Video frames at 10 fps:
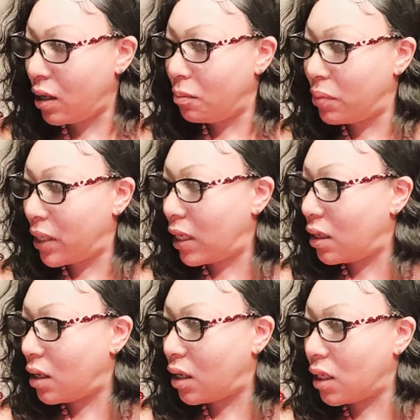But
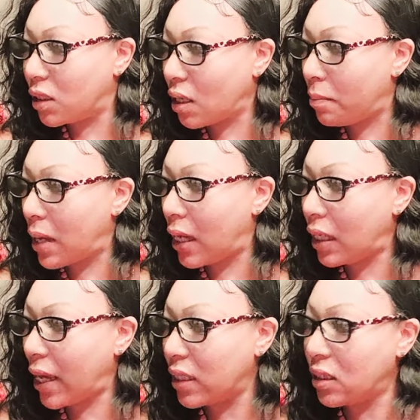uh,
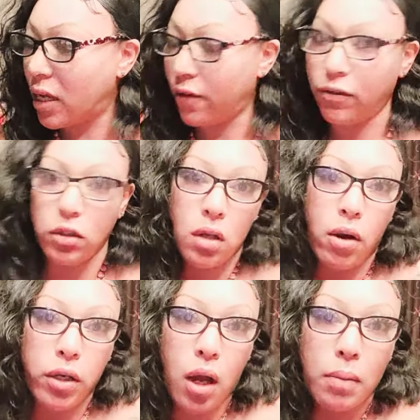somebody has definitely,
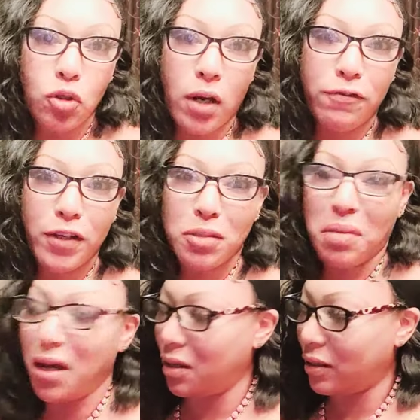sorry y'all, I'm trying to fix my
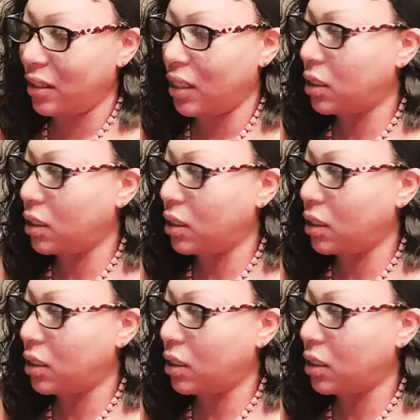uh, thing.